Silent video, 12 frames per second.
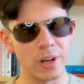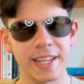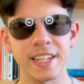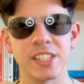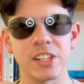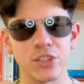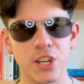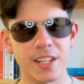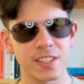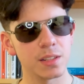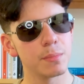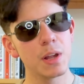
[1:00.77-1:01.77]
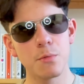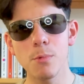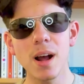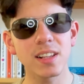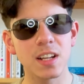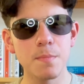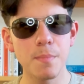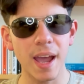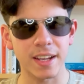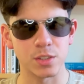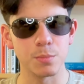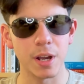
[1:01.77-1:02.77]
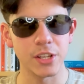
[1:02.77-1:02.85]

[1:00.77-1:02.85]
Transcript: ladies and gentlemen, welcome back to my